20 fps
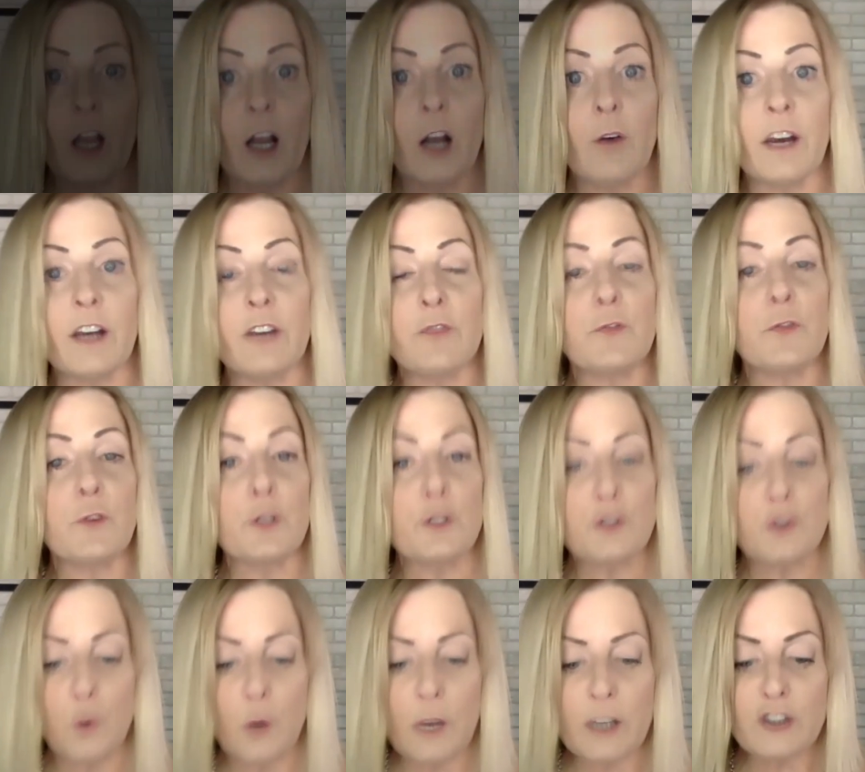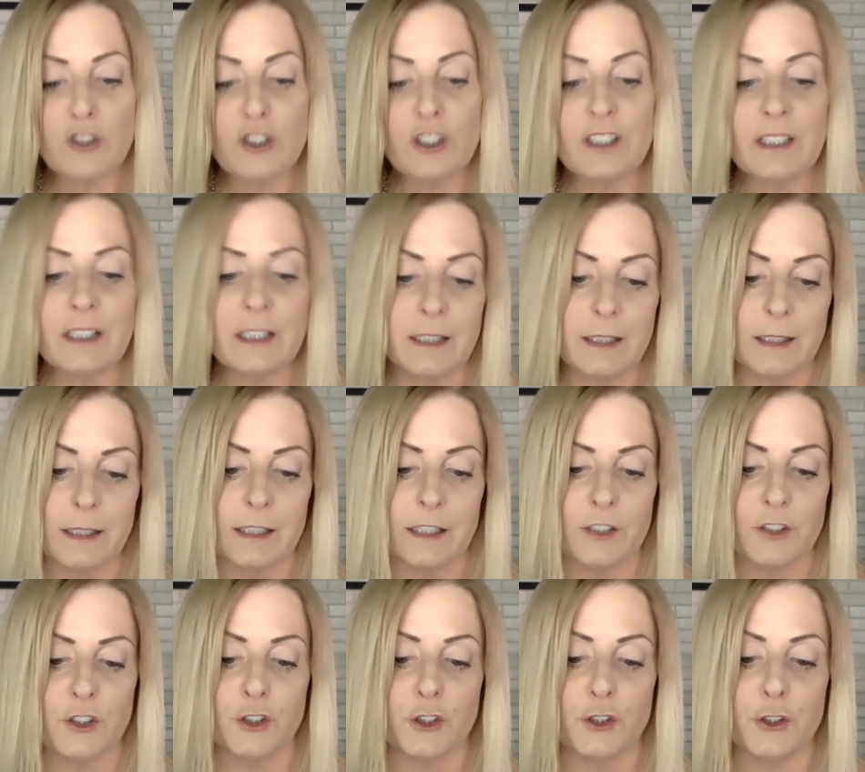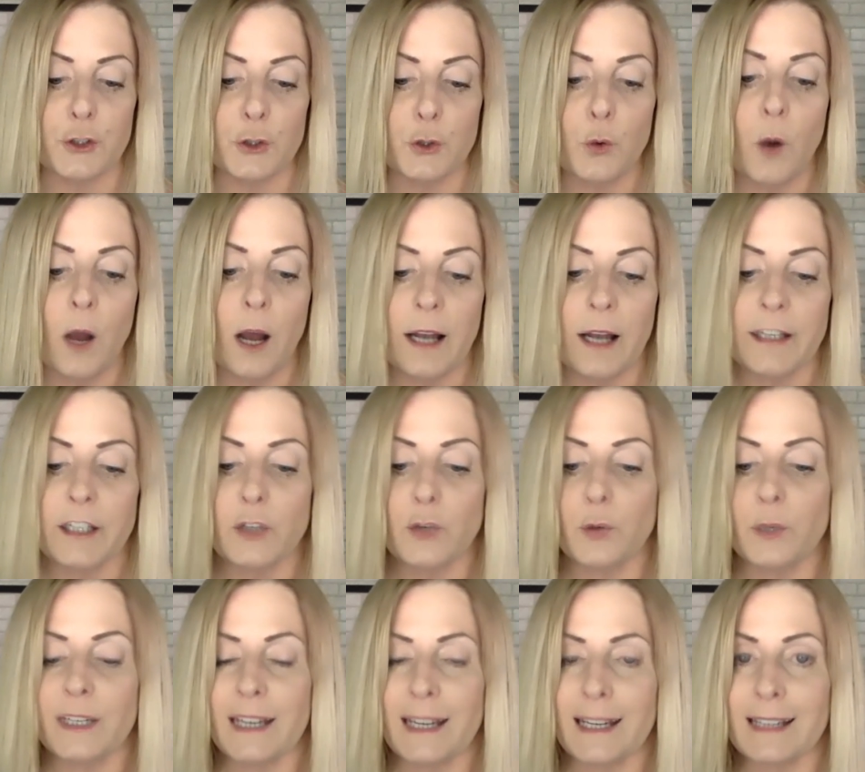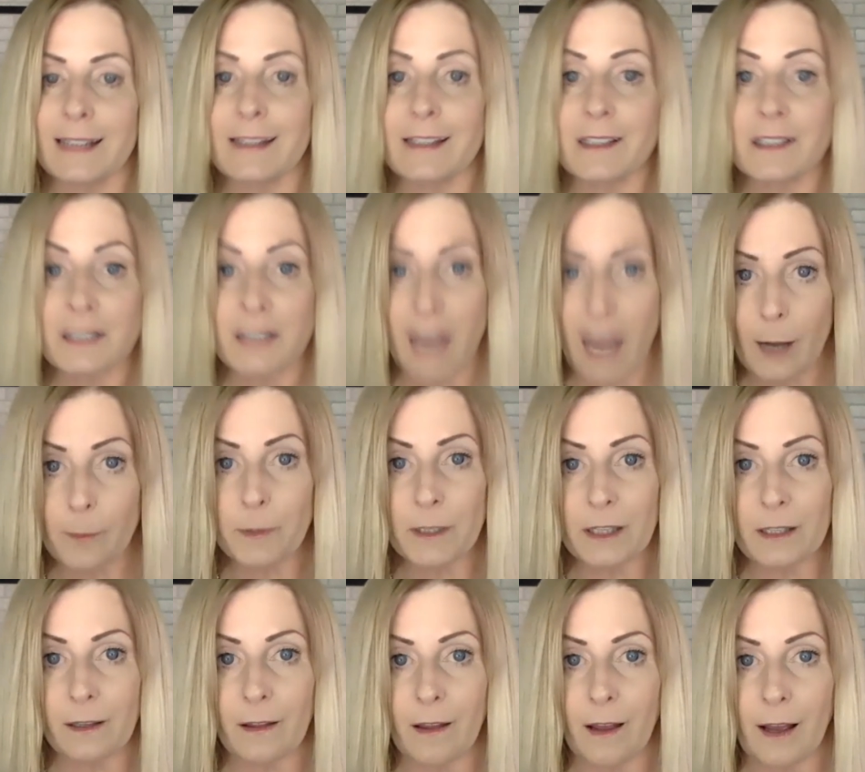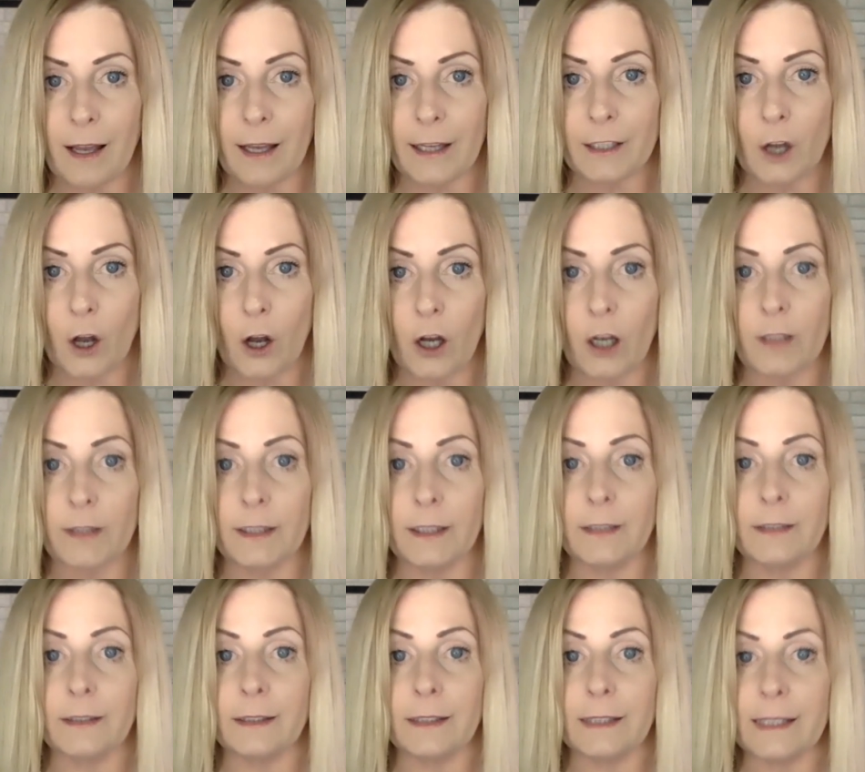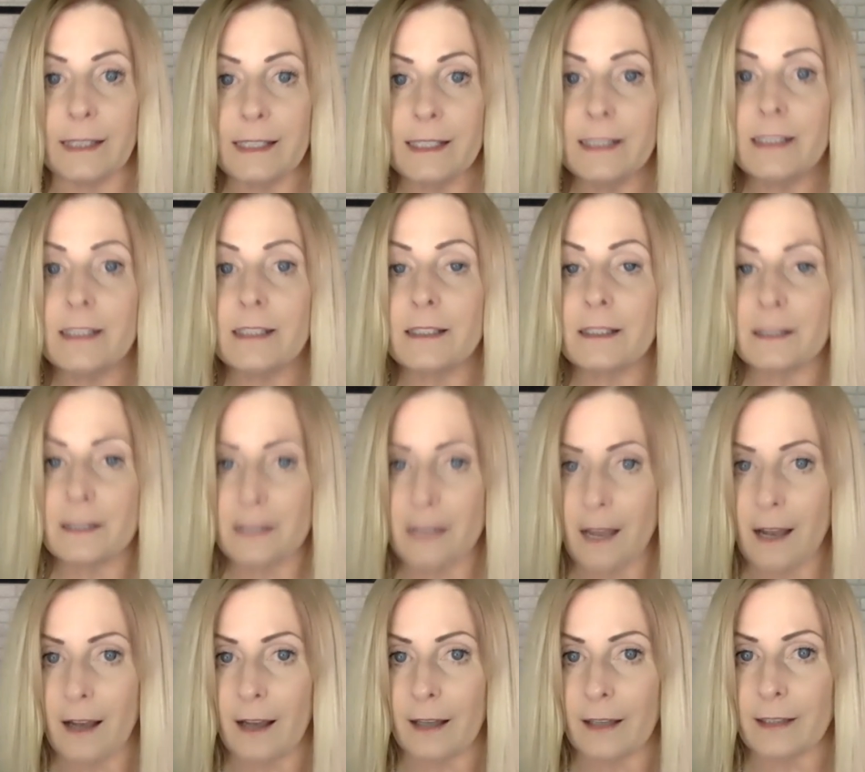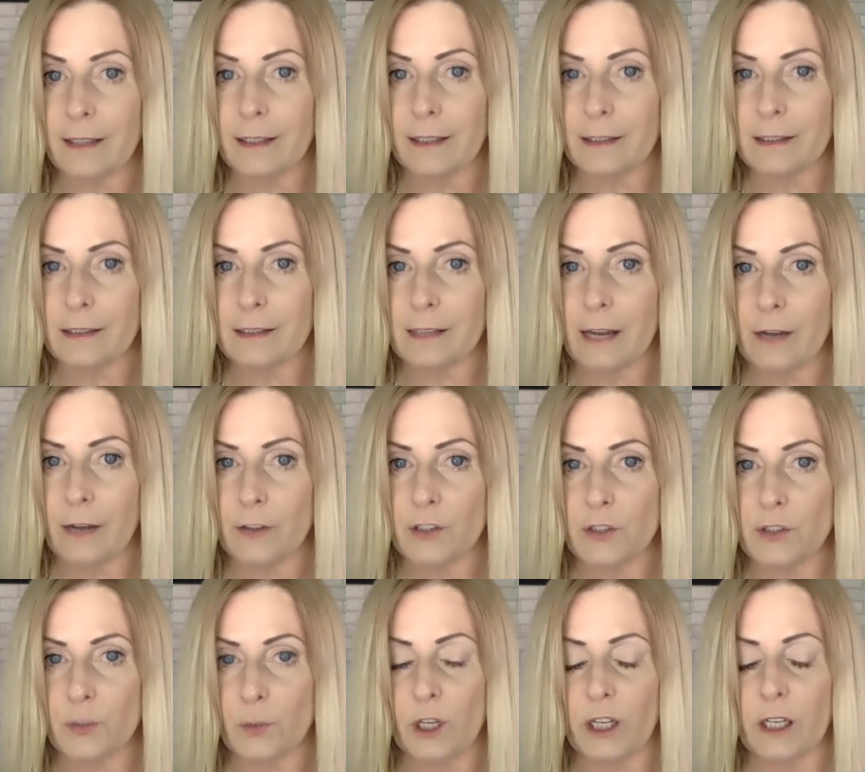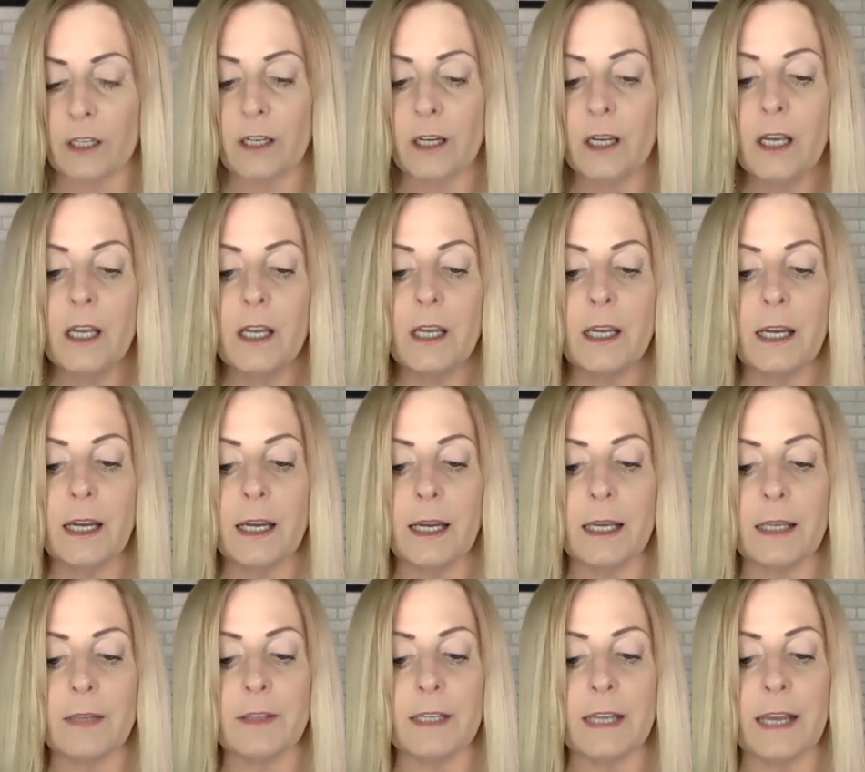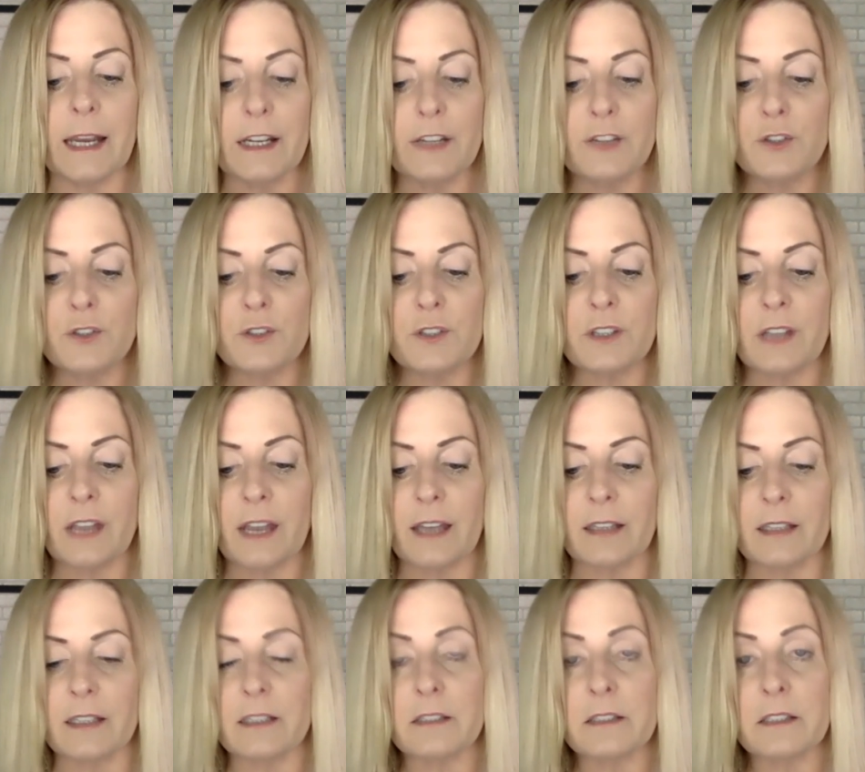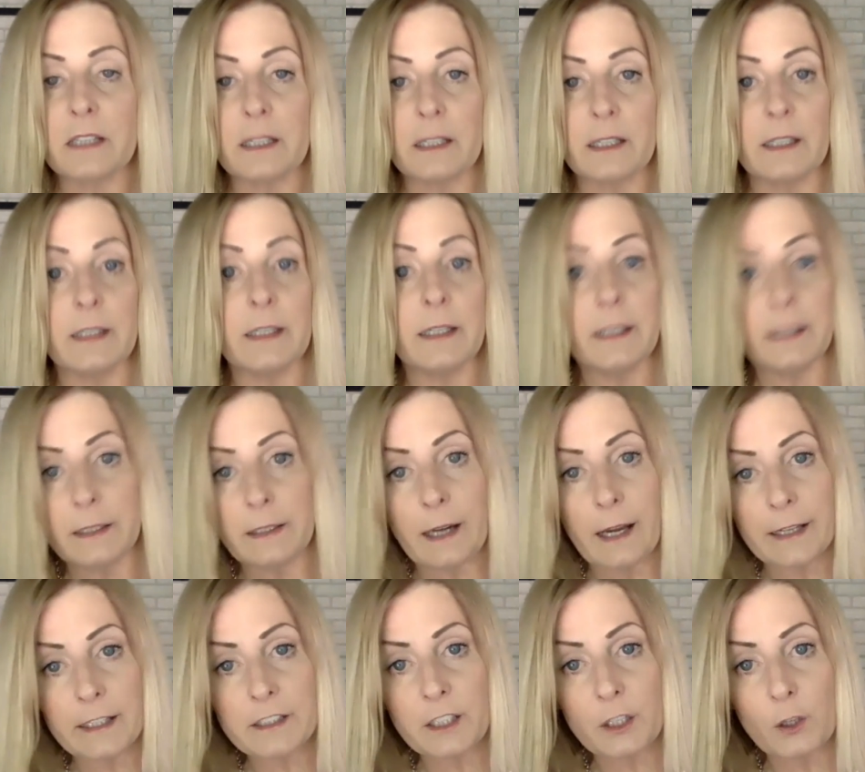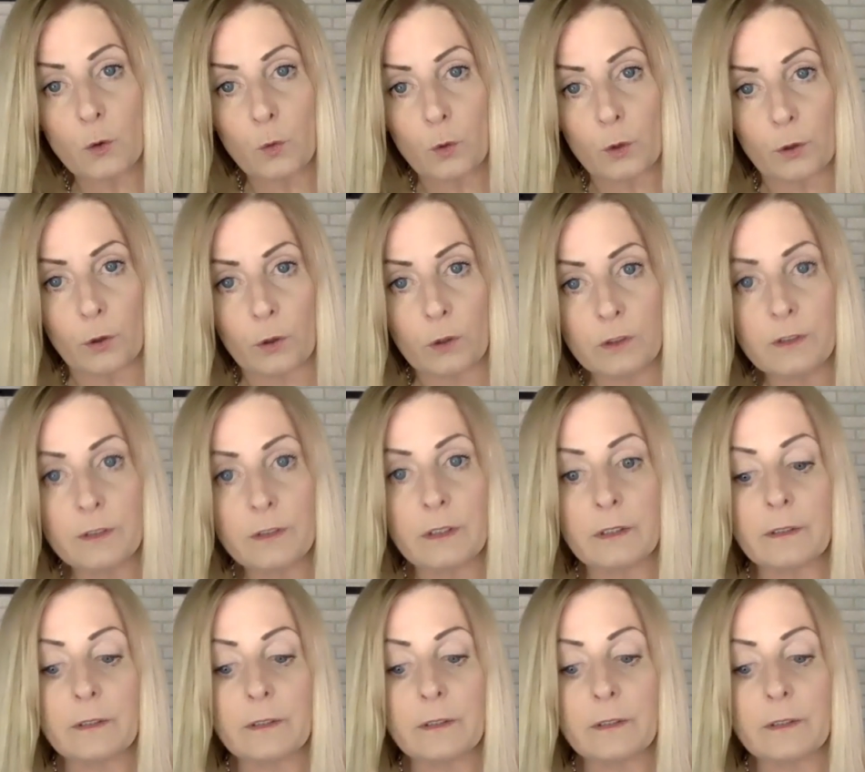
All right. First question is, do I create the scapula glide on the lead side in the downswing? And the answer to that is, in, in an ideal world,